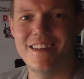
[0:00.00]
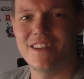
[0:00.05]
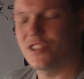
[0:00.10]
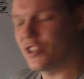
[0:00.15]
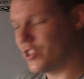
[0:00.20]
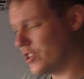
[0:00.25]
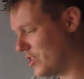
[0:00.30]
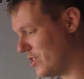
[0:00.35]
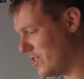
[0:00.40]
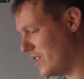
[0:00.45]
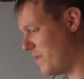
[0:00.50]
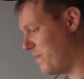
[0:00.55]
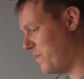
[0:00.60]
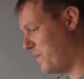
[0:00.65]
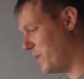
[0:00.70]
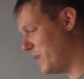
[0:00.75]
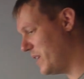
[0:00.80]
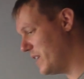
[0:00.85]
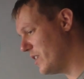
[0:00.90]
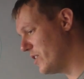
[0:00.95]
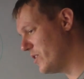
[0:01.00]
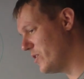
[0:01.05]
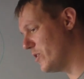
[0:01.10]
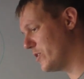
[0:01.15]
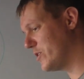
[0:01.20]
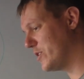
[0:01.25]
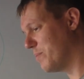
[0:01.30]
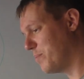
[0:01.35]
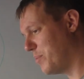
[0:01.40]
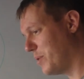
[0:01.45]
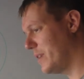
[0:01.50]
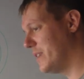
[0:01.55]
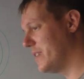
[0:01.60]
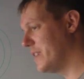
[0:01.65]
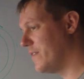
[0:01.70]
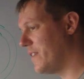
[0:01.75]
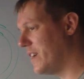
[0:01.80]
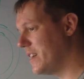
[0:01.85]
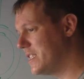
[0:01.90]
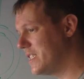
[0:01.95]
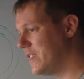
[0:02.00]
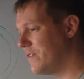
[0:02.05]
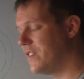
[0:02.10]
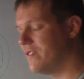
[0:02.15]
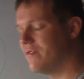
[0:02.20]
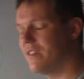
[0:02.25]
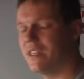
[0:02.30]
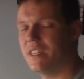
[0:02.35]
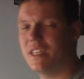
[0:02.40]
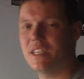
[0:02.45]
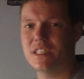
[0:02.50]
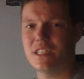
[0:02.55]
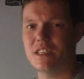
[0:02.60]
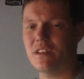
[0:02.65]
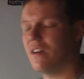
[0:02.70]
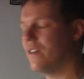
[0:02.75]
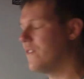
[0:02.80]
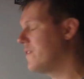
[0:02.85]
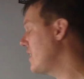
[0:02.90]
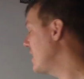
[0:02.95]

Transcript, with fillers: Just uh, put it in a nut and put it in the vice if you really need to.